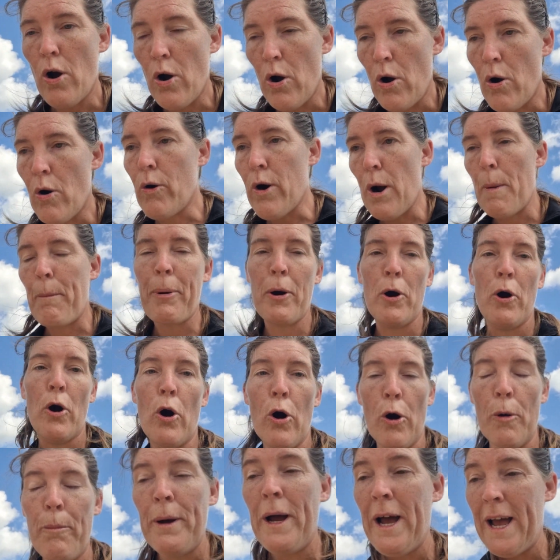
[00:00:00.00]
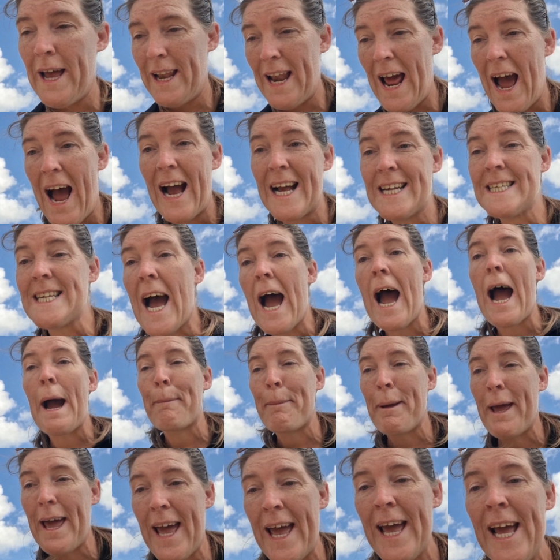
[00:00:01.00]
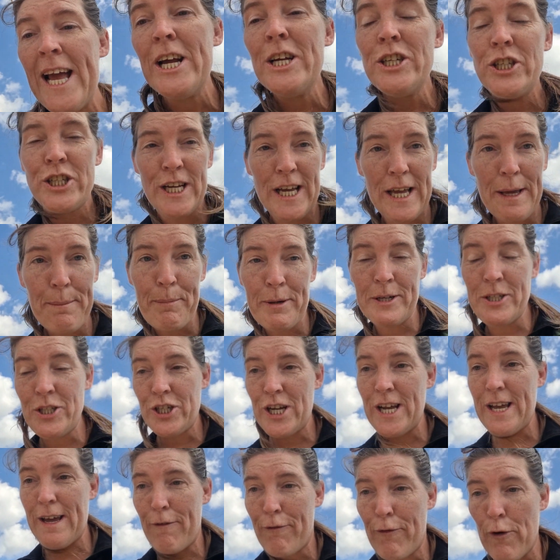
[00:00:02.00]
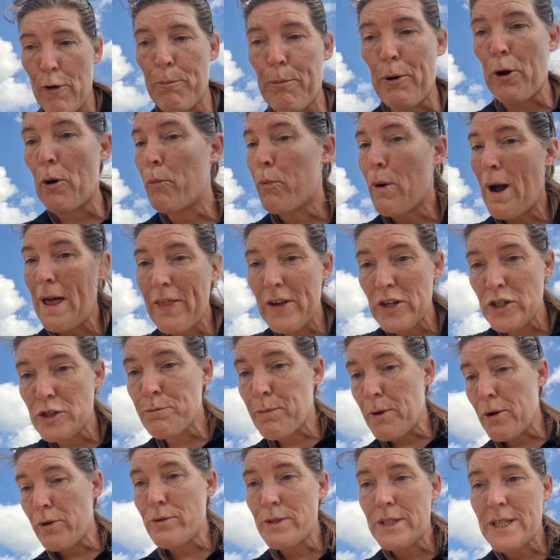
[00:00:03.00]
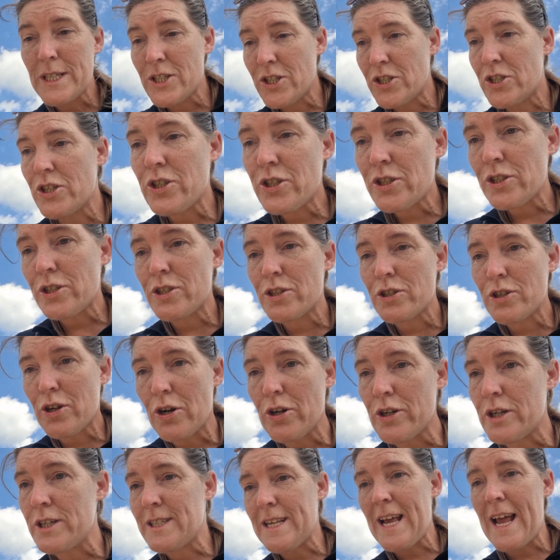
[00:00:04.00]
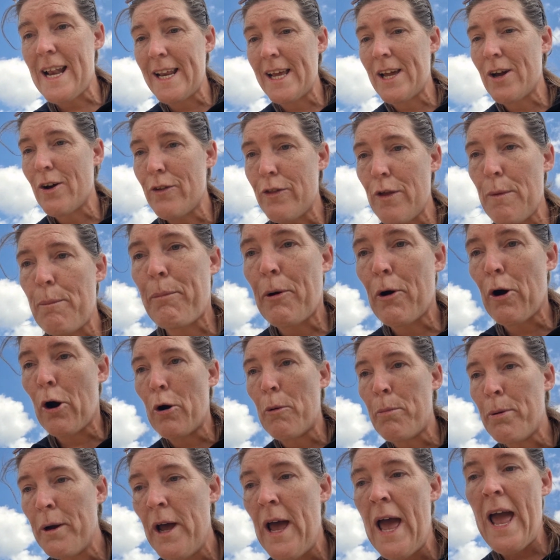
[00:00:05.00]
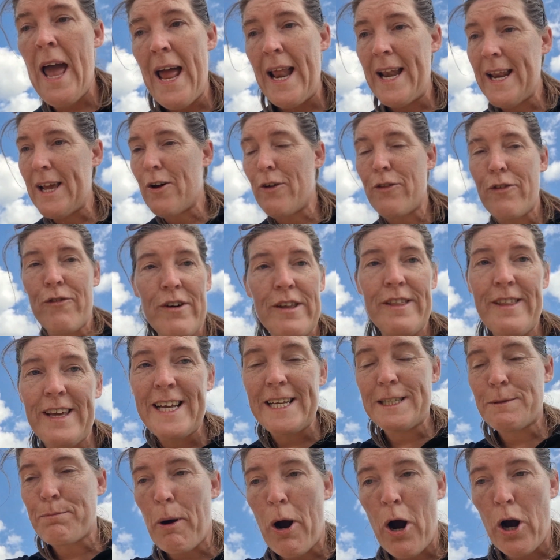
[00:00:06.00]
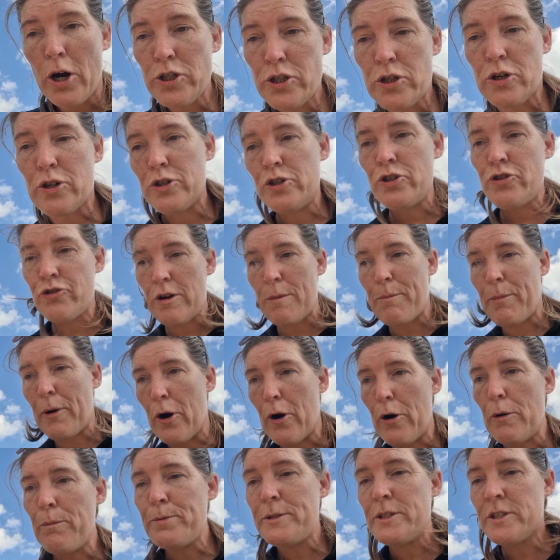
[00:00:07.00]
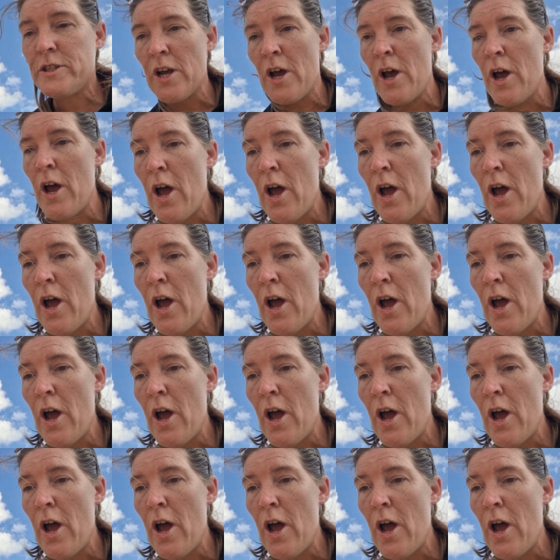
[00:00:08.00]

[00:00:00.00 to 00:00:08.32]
Or a pub, a nice, happy, cheap and cheerful pub. Wetherspoons is just as good as any other pub, any other of these posh country pubs.